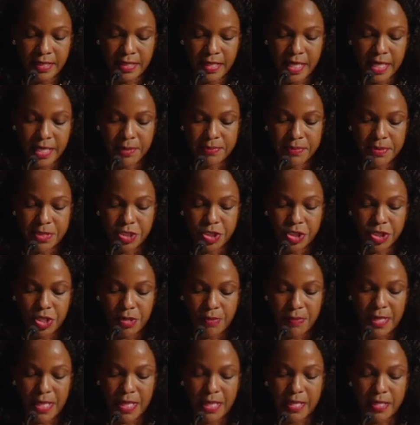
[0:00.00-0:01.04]
hips
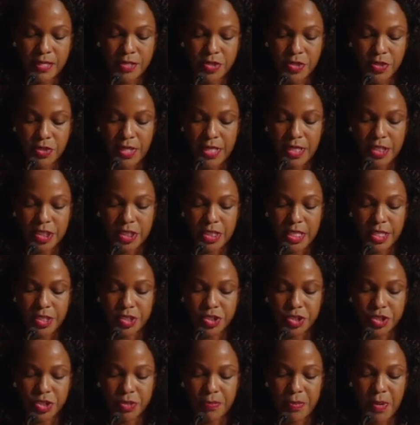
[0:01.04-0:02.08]
shimming until they
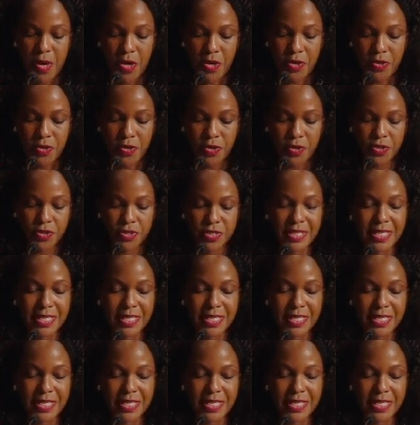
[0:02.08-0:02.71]
touched a partner's,